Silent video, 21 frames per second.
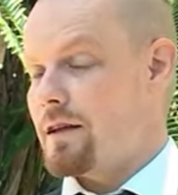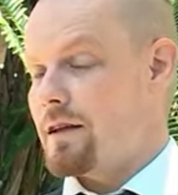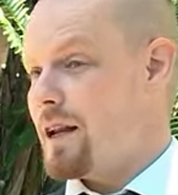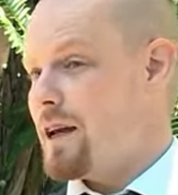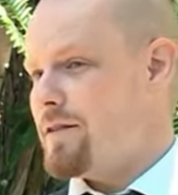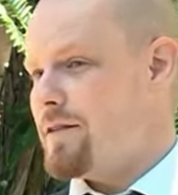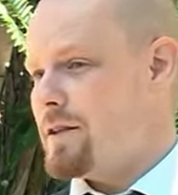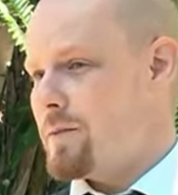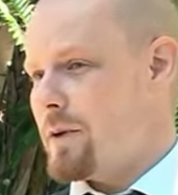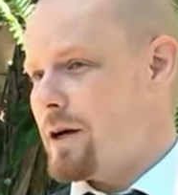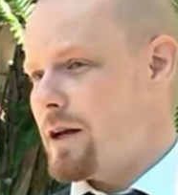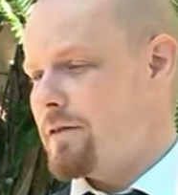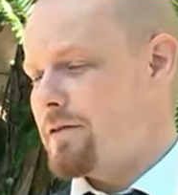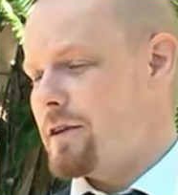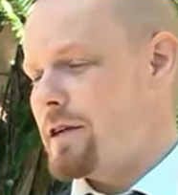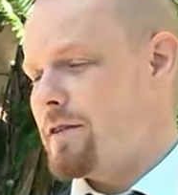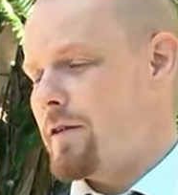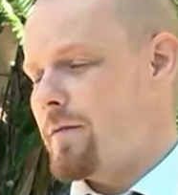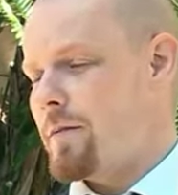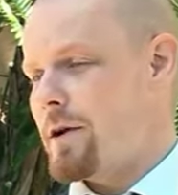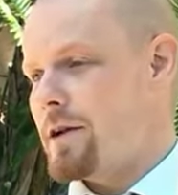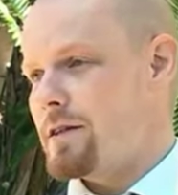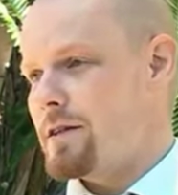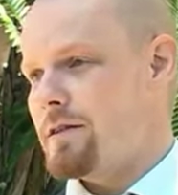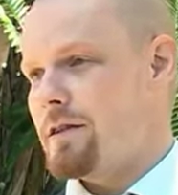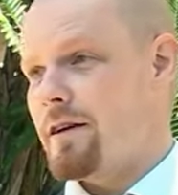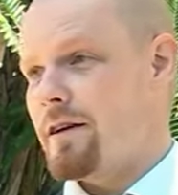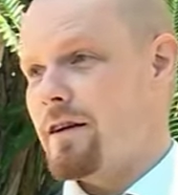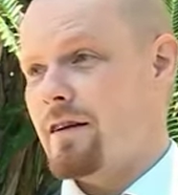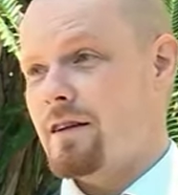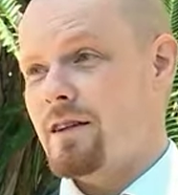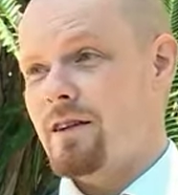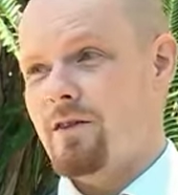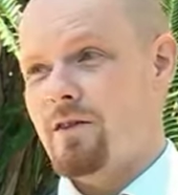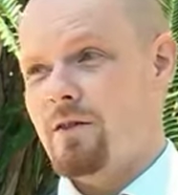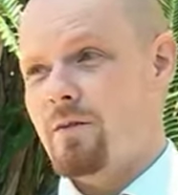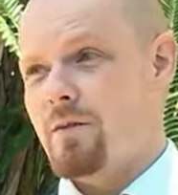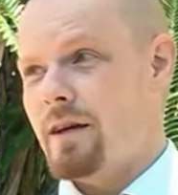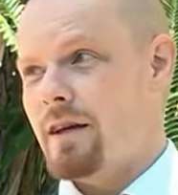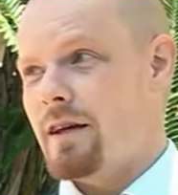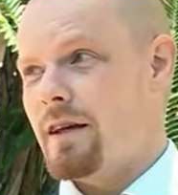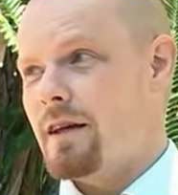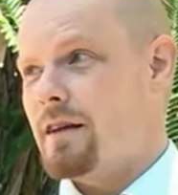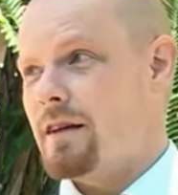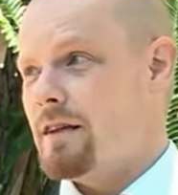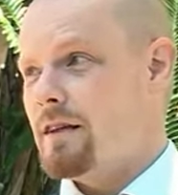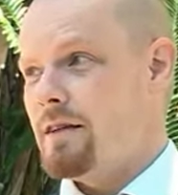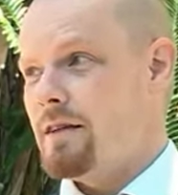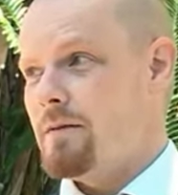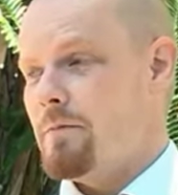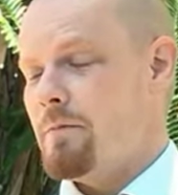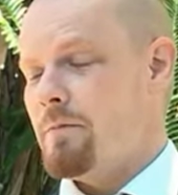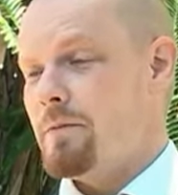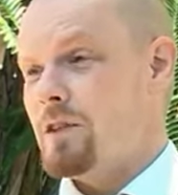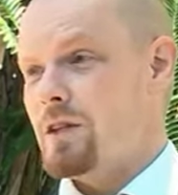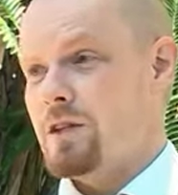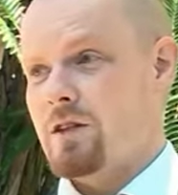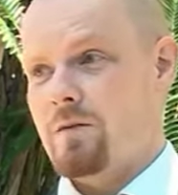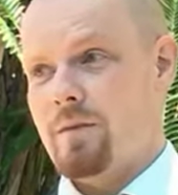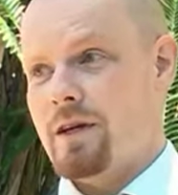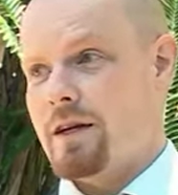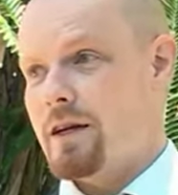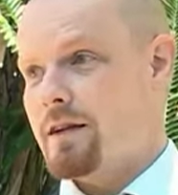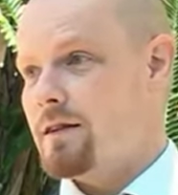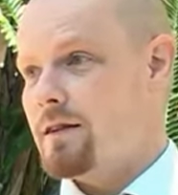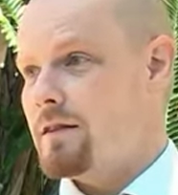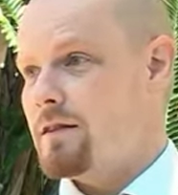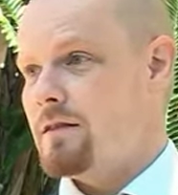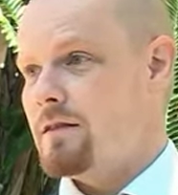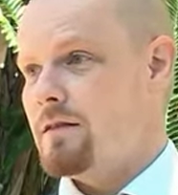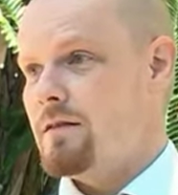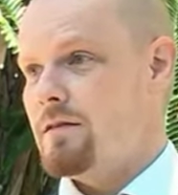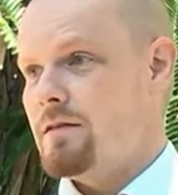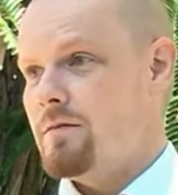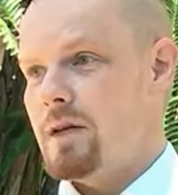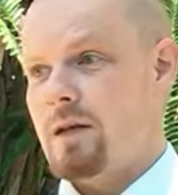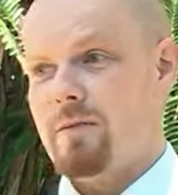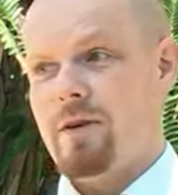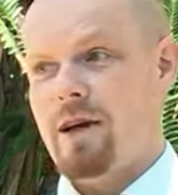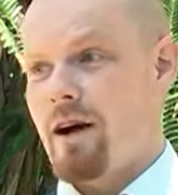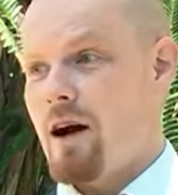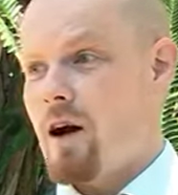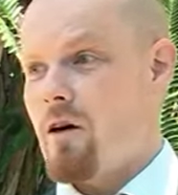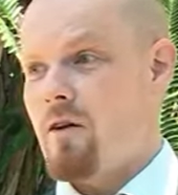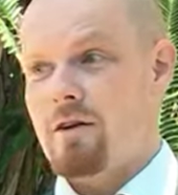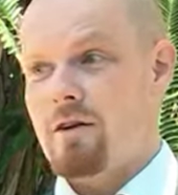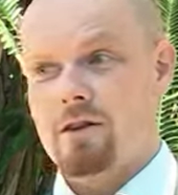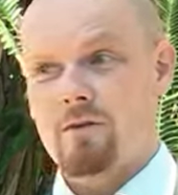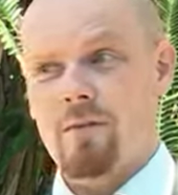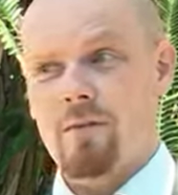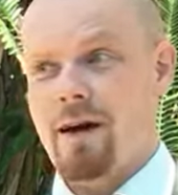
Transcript: The lifespan of information there could be just minutes, maybe hours